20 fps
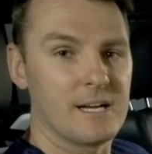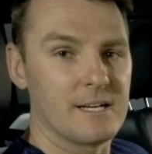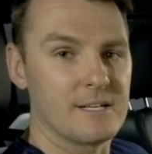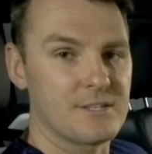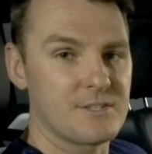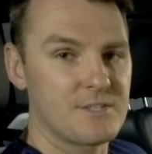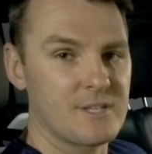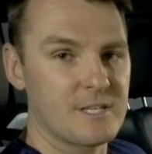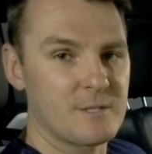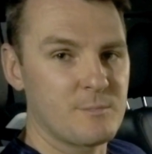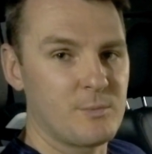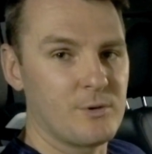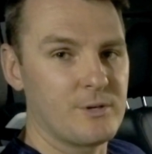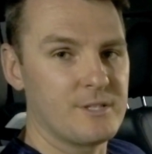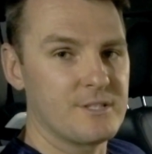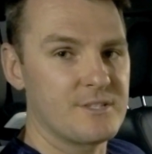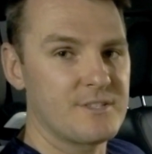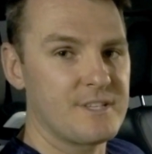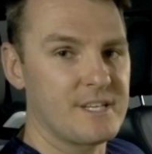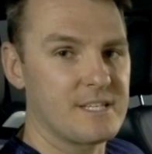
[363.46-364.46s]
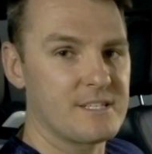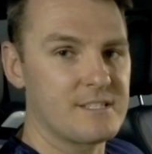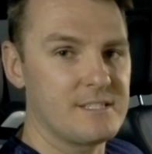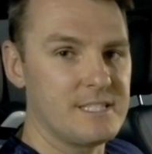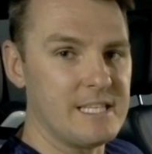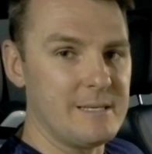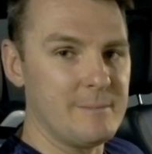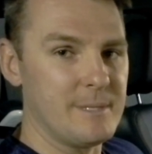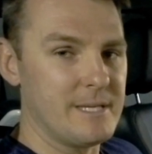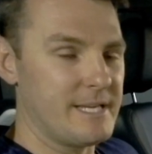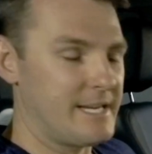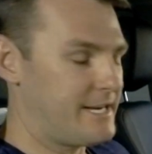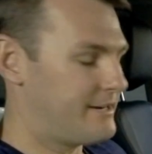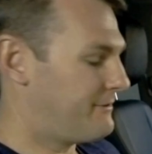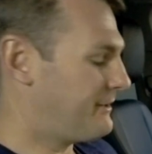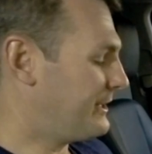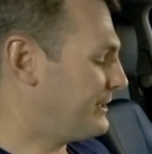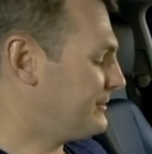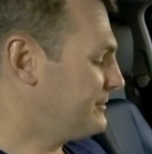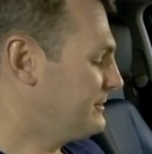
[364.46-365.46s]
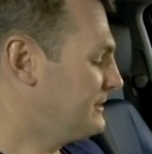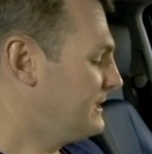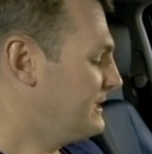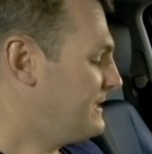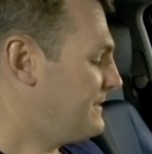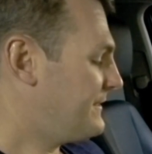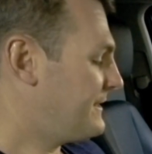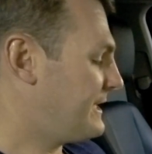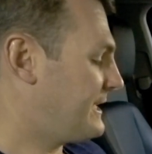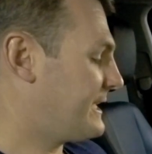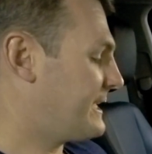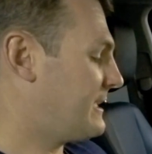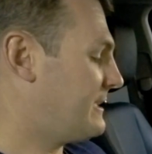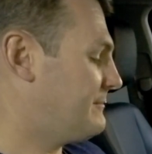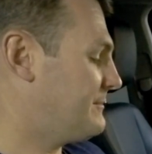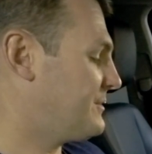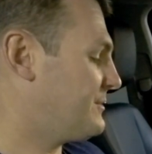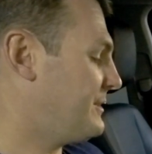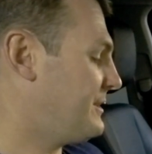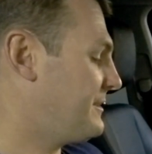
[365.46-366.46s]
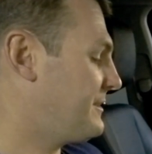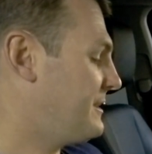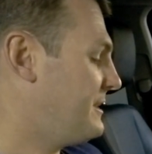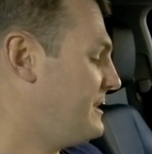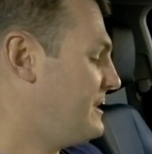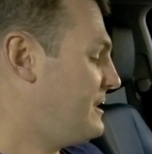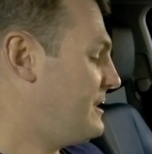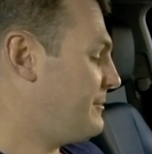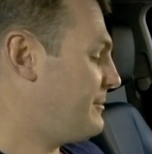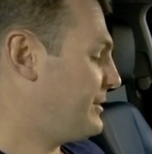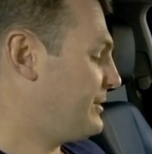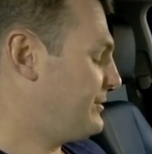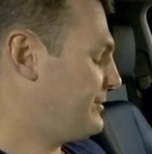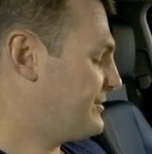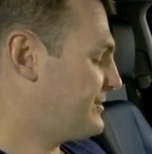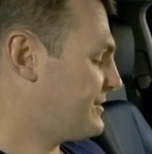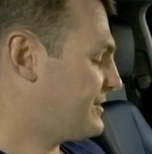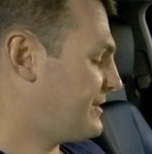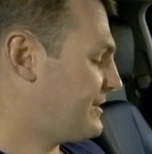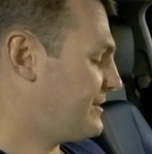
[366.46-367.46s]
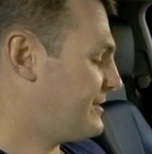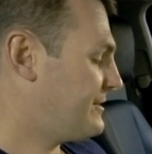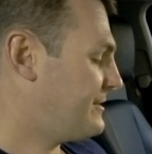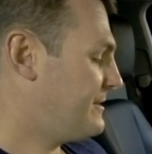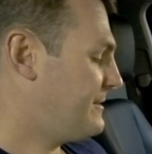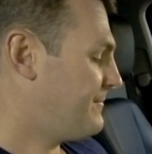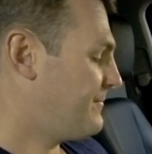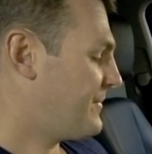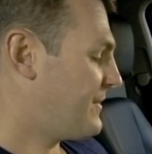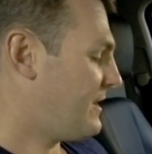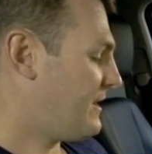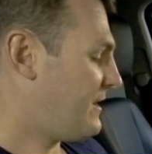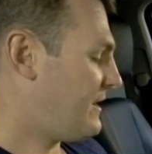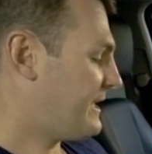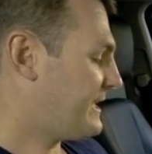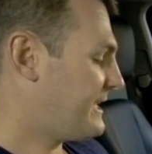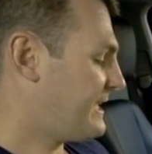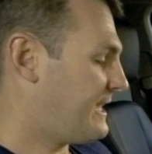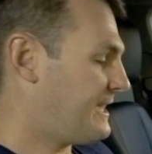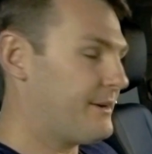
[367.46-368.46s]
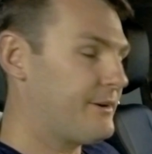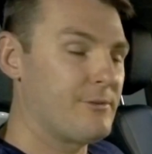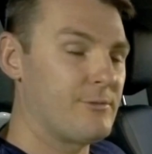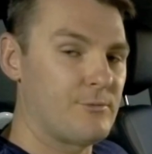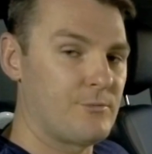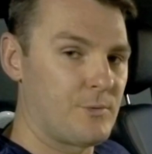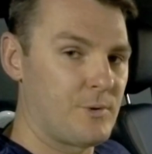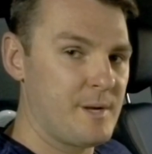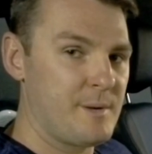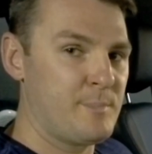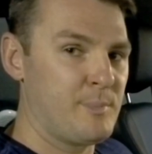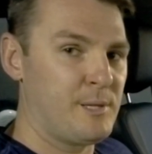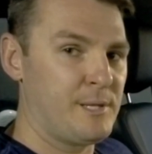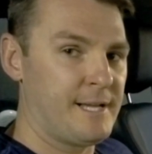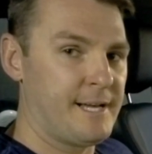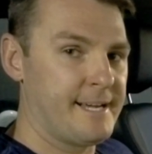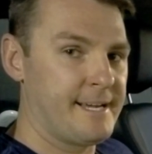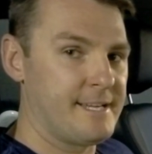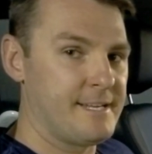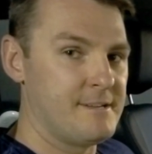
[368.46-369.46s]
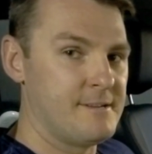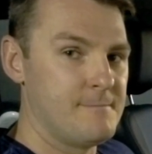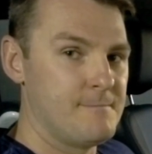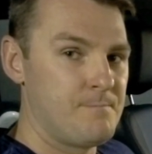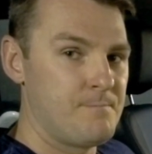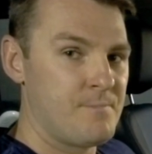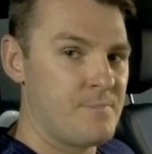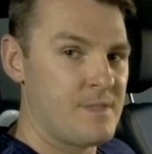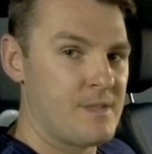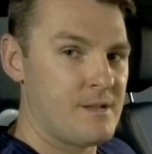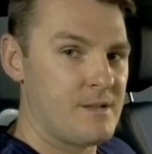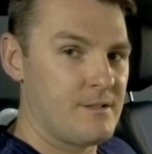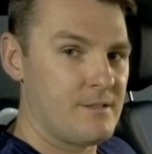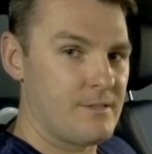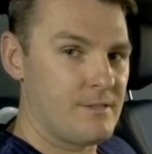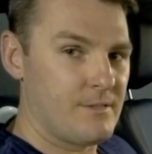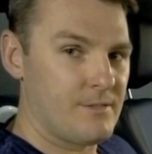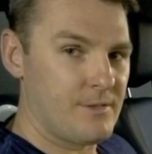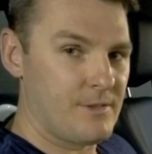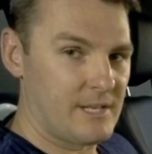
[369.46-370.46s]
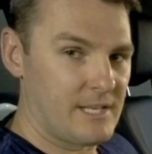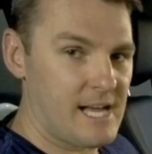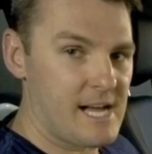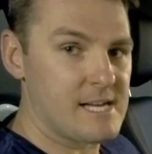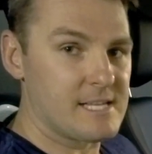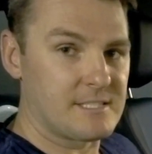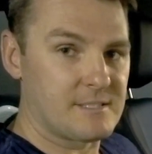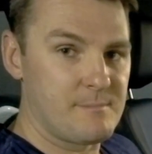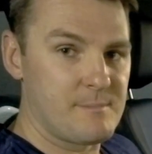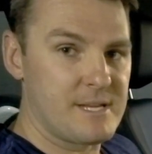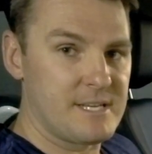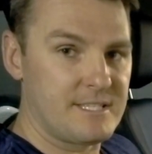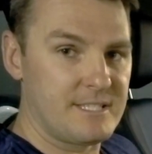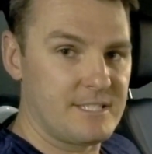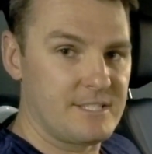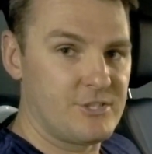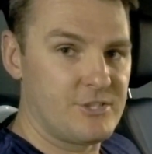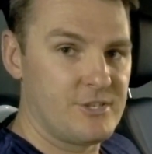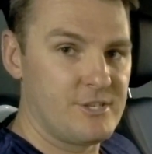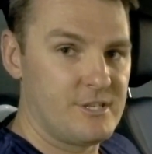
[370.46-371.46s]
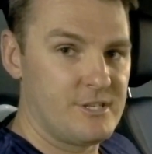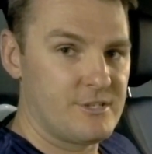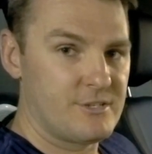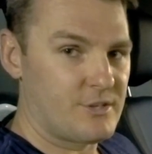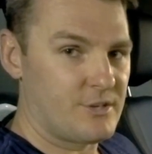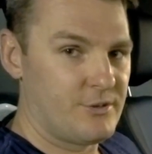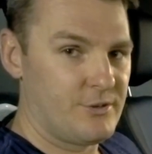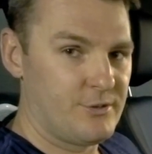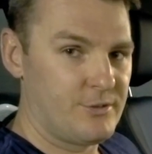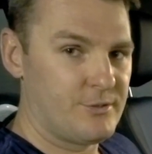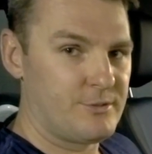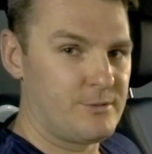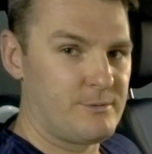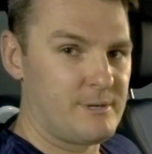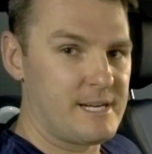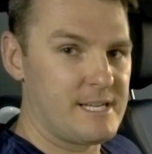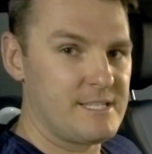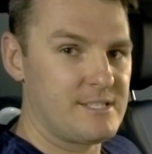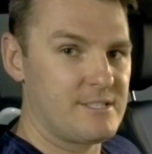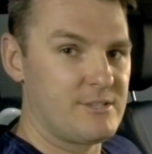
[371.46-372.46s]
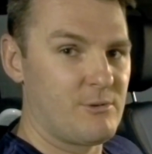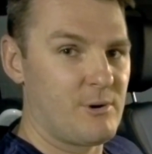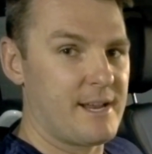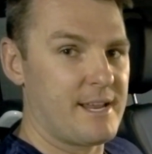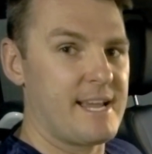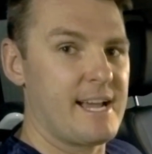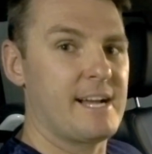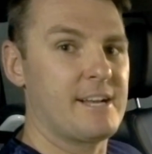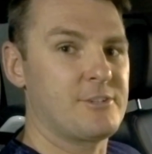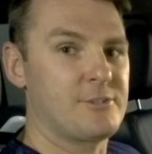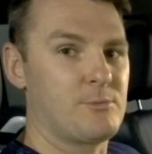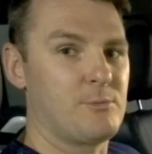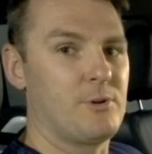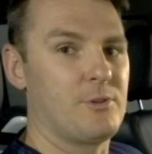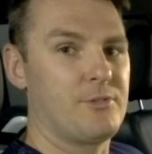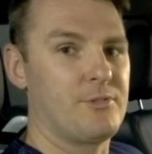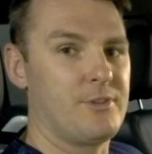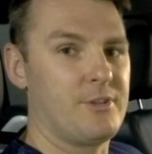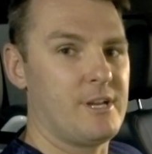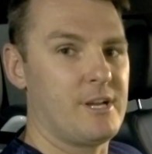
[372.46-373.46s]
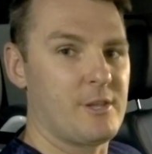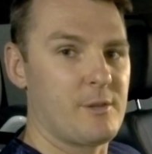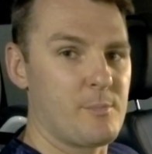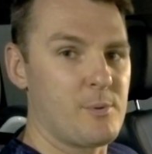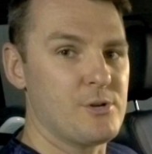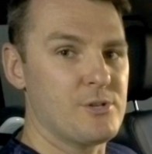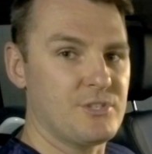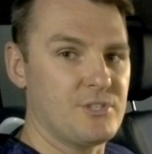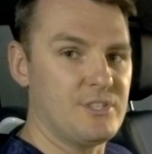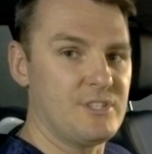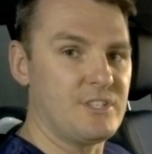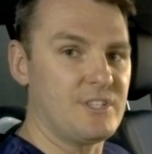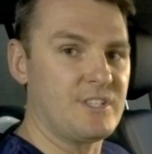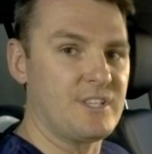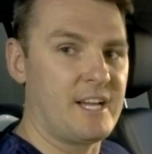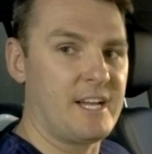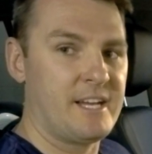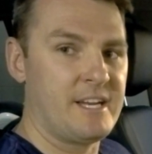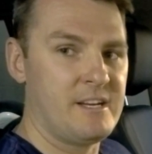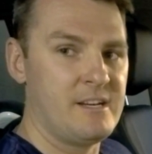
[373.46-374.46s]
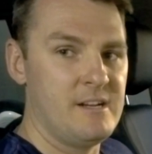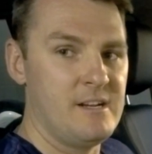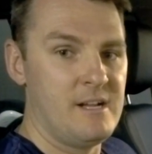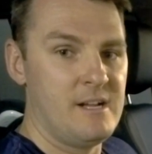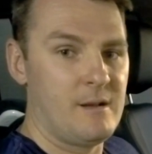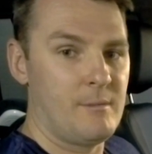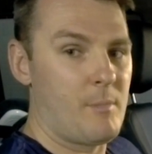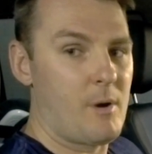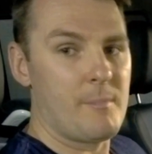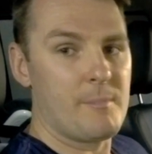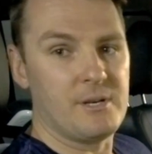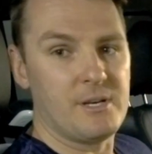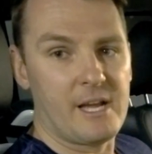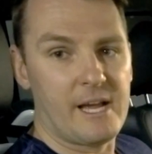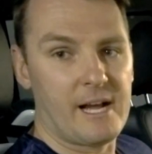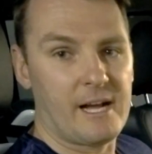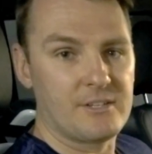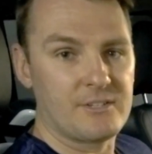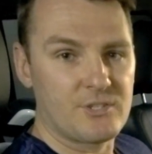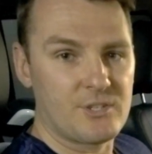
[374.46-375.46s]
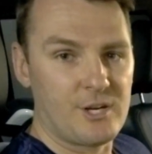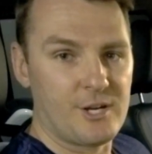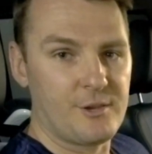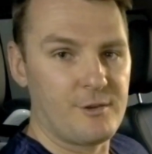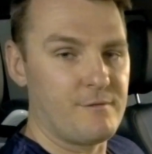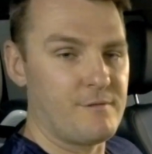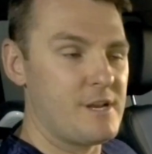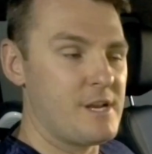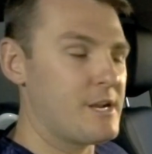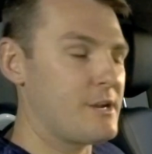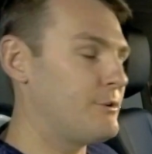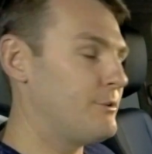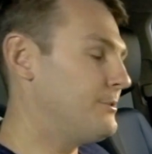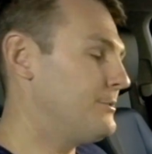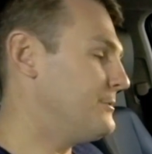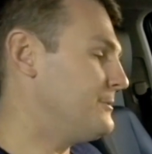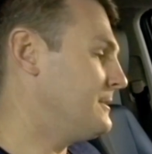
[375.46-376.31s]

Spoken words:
6.6 dB aerial that it comes with, but also I can replay the last message. So not always do I catch what the other person is saying. Might be outside the vehicle,